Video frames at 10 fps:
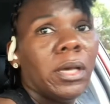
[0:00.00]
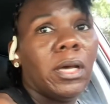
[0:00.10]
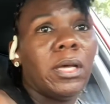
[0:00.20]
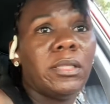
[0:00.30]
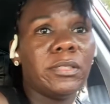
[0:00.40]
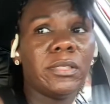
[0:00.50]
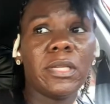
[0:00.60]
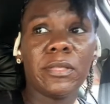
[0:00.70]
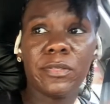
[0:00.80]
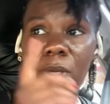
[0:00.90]
Uh, there's
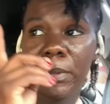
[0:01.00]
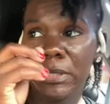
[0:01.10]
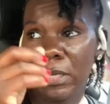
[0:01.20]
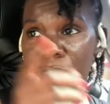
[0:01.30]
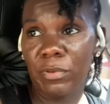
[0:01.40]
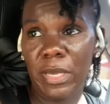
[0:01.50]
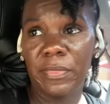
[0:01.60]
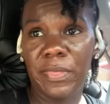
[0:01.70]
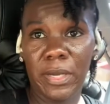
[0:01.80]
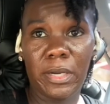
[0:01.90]
another Starbucks like right
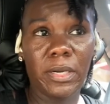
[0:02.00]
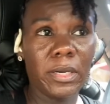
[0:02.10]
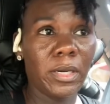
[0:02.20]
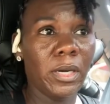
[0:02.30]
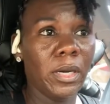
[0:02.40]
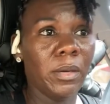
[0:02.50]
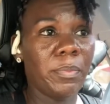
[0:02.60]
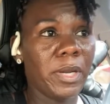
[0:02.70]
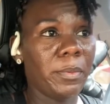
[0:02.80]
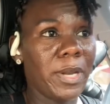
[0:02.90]
there,
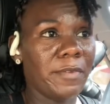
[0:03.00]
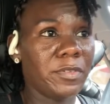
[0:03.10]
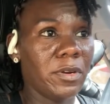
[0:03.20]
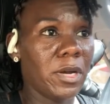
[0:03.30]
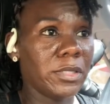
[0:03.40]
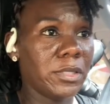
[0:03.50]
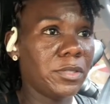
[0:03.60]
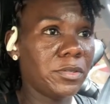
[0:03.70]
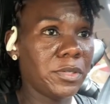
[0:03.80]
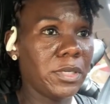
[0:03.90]
but I would have to cross the
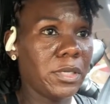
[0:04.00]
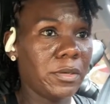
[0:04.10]
street.